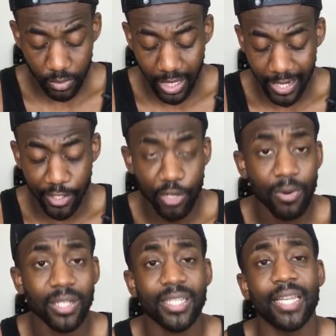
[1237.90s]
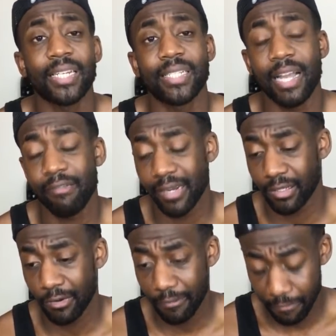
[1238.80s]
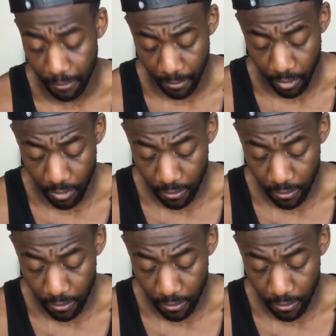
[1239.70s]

I knew I was getting a director of football,